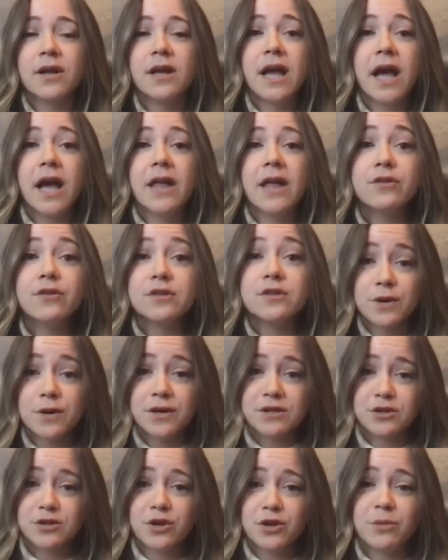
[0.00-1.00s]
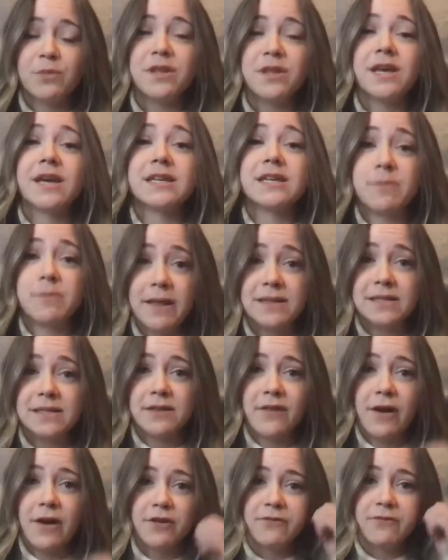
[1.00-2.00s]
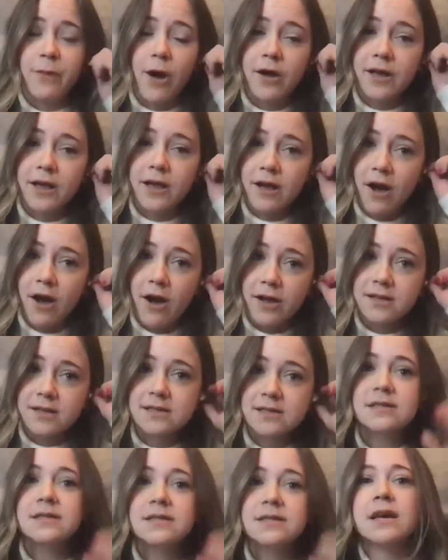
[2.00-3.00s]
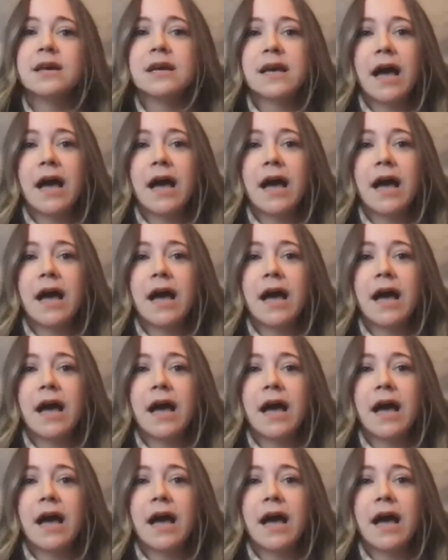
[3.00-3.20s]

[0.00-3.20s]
Mm-hmm. And those were extremely expensive out-of-pocket costs.